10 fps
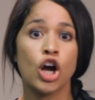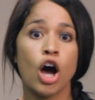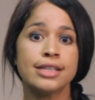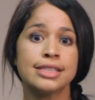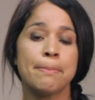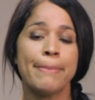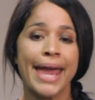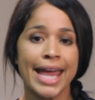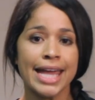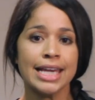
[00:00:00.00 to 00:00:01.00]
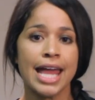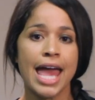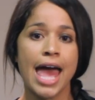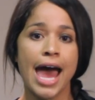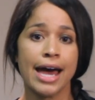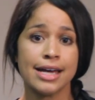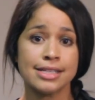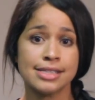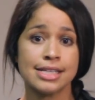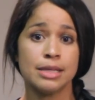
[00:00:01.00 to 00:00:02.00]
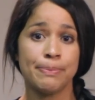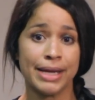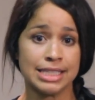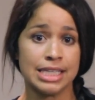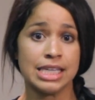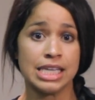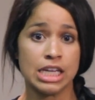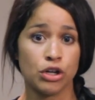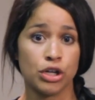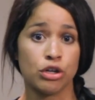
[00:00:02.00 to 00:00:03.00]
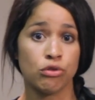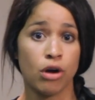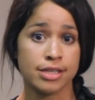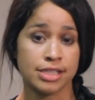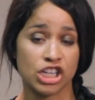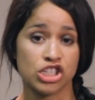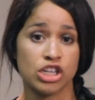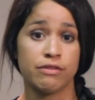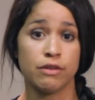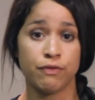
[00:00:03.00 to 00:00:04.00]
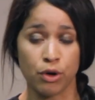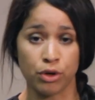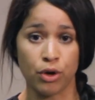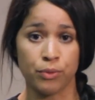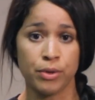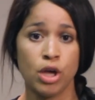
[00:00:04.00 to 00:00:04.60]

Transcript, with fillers: causing pain as depicted here in the cross-section of the photo.